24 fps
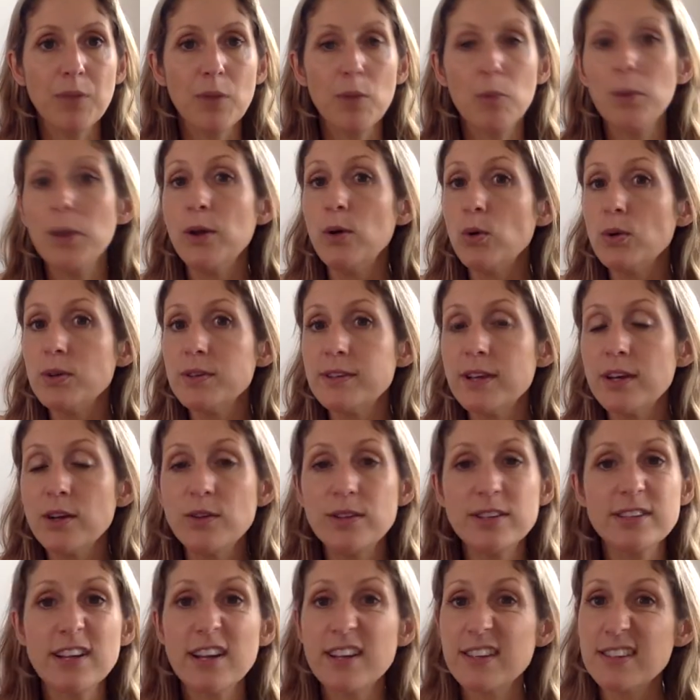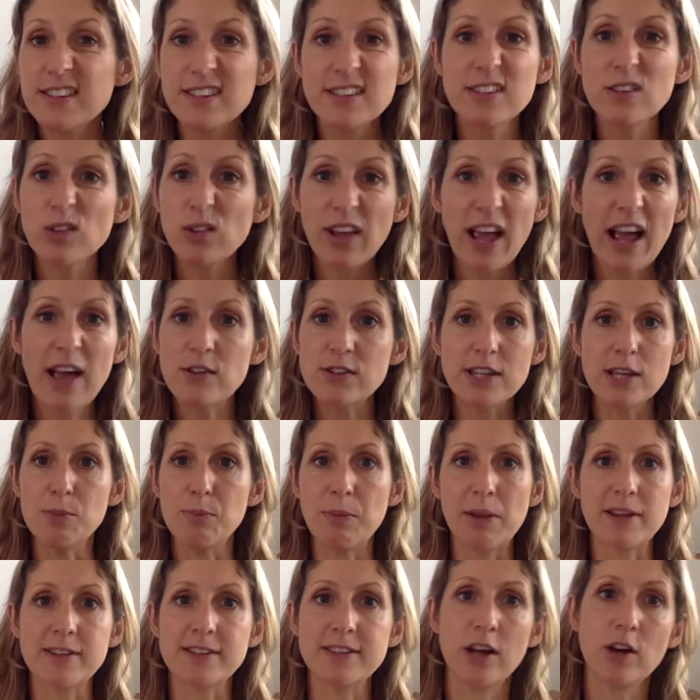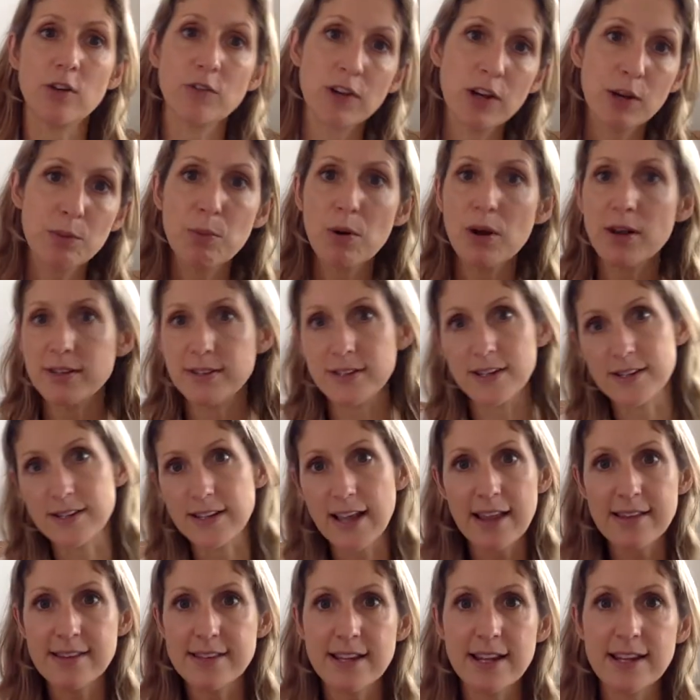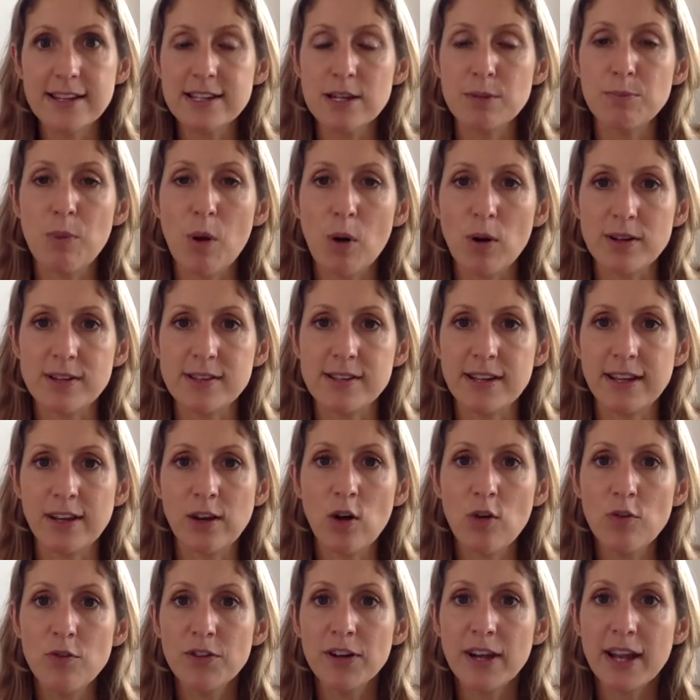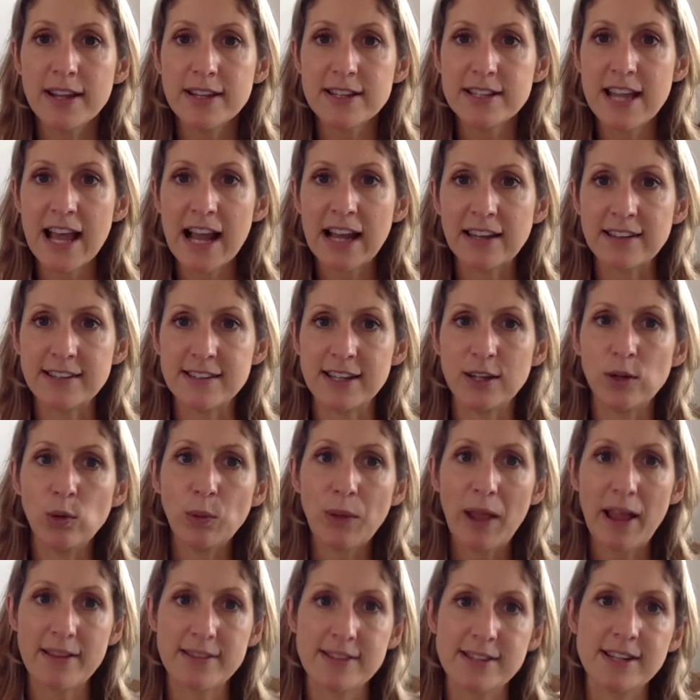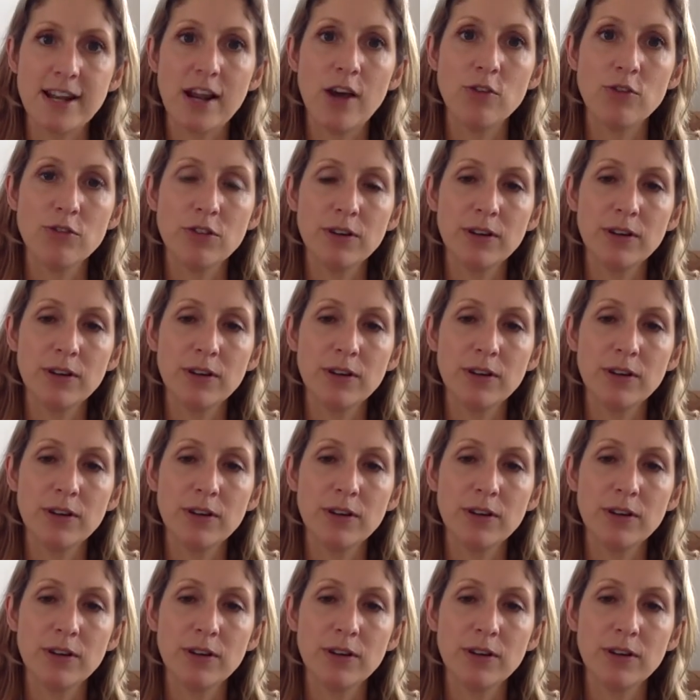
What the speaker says: We also discuss sort of housekeeping stuff, prices, cancellation policy, confidentiality, all that stuff.